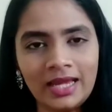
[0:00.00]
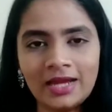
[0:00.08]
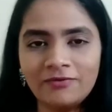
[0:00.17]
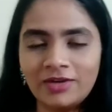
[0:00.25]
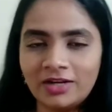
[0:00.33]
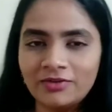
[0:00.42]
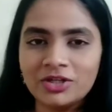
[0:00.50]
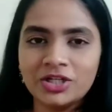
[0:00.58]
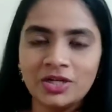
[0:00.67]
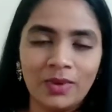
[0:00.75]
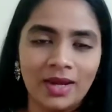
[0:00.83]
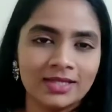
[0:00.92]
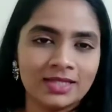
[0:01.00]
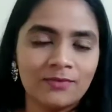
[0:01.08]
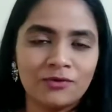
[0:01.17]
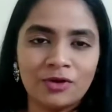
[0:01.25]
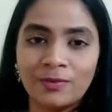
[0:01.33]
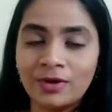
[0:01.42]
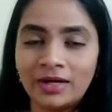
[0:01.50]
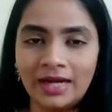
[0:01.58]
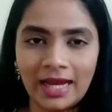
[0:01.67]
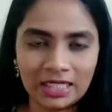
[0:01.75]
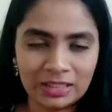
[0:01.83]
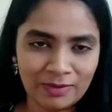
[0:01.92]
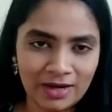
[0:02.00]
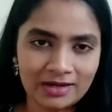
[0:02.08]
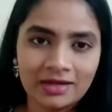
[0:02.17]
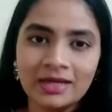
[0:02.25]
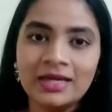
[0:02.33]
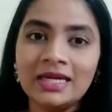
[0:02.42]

and whenever she wakes up from her nightmare,